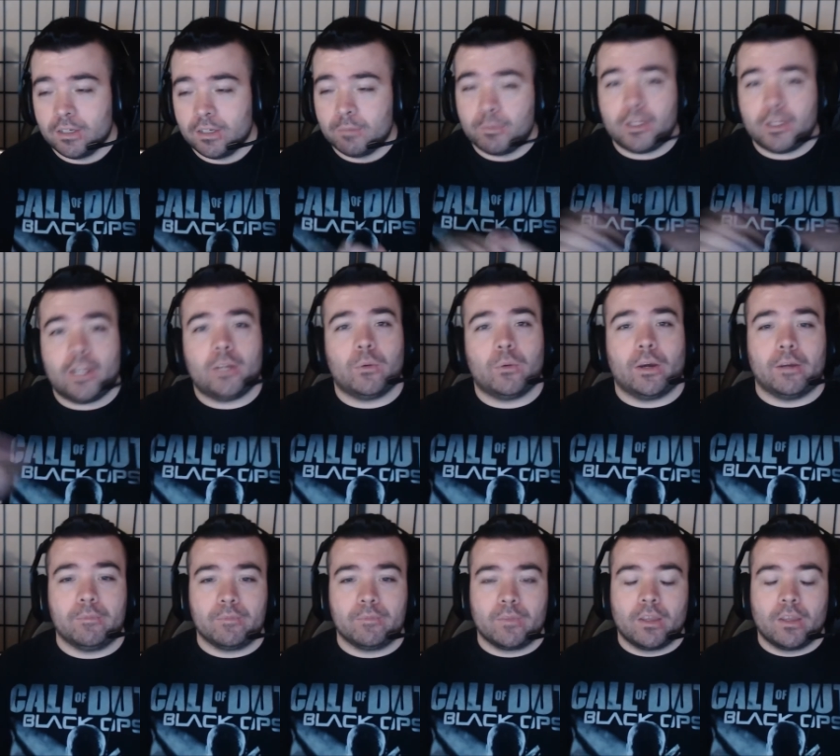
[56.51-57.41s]
But anyway,
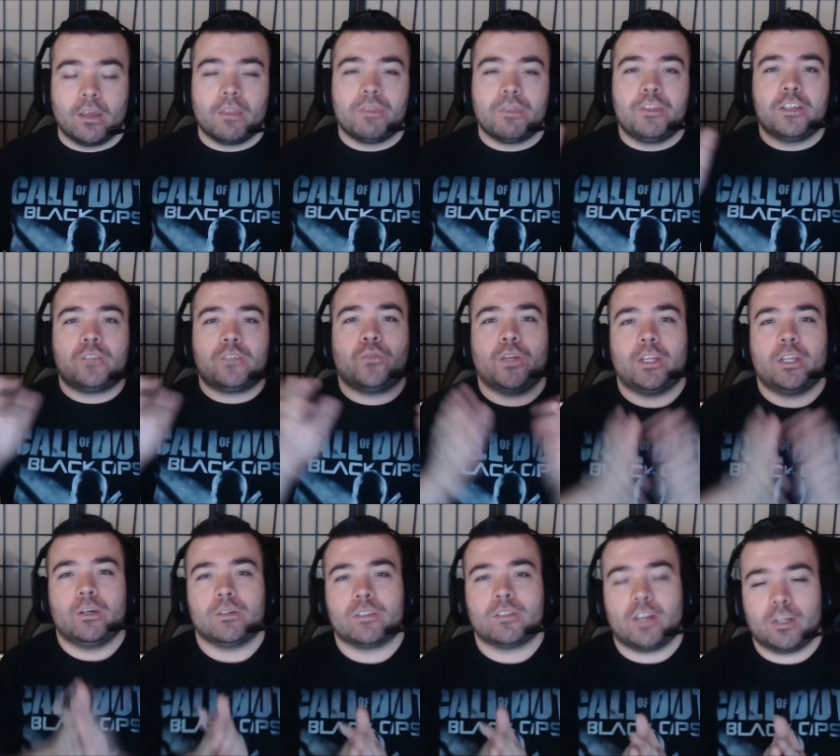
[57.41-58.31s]
this
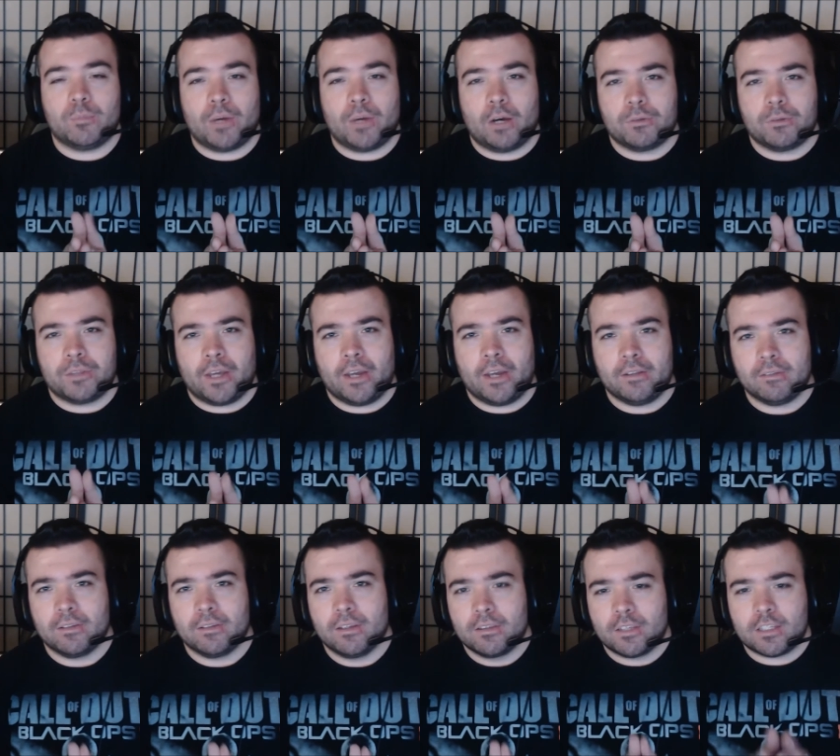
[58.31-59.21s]
video is not about that.
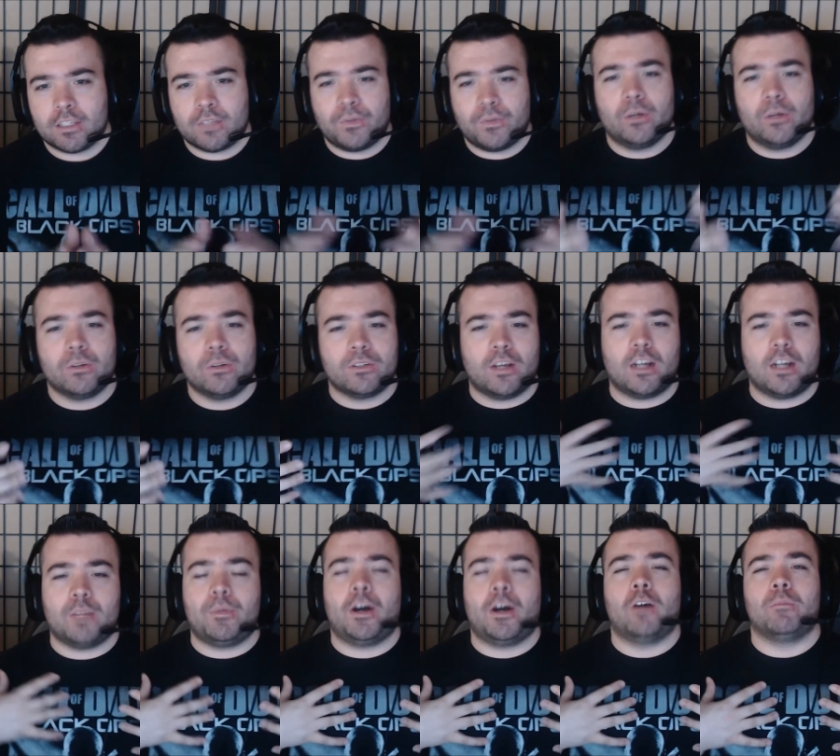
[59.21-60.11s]
This video is not
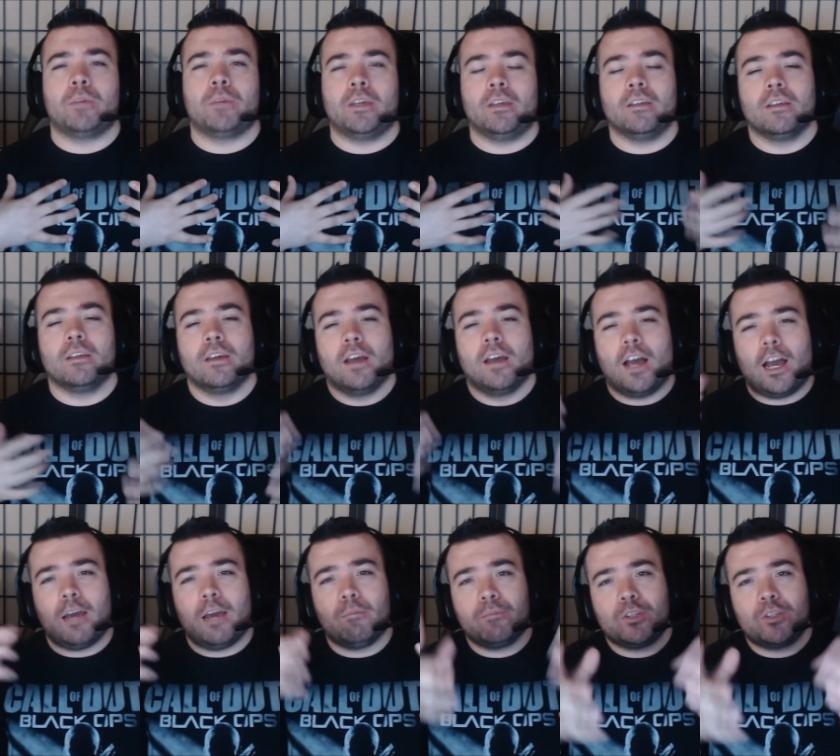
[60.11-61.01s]
about me.
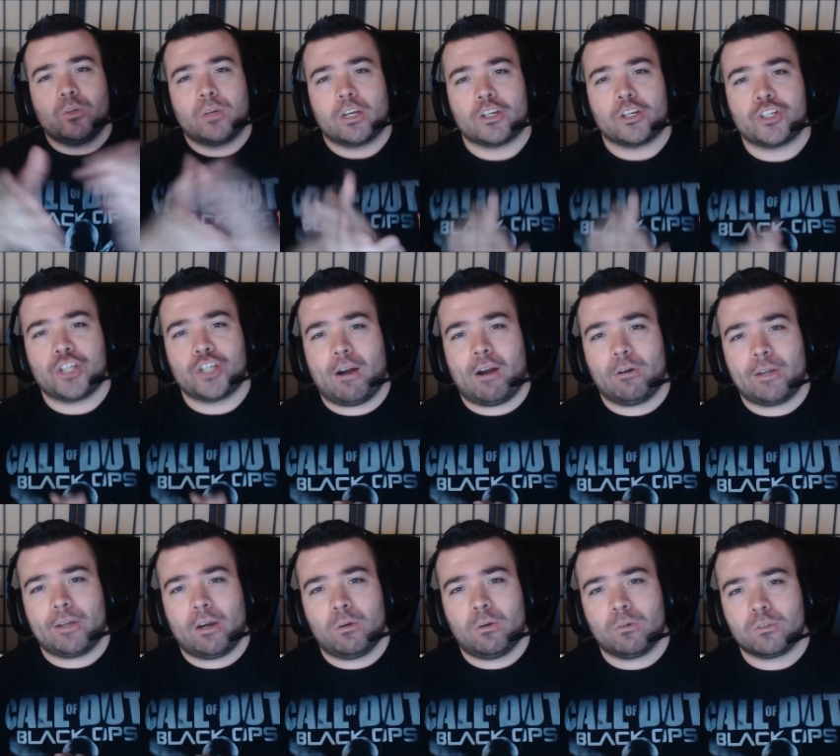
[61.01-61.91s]
I'm doing a shout
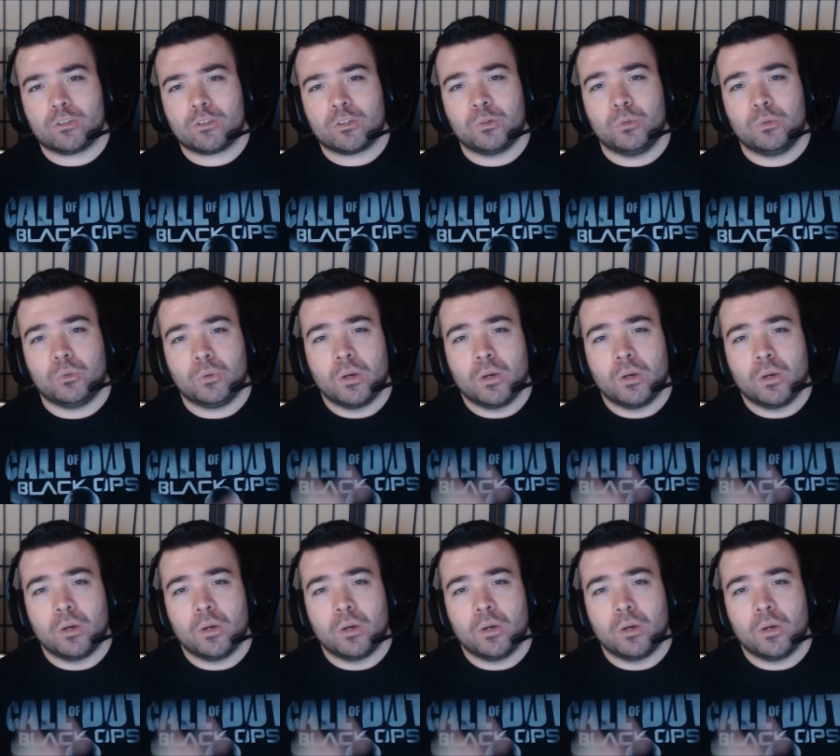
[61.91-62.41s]
out to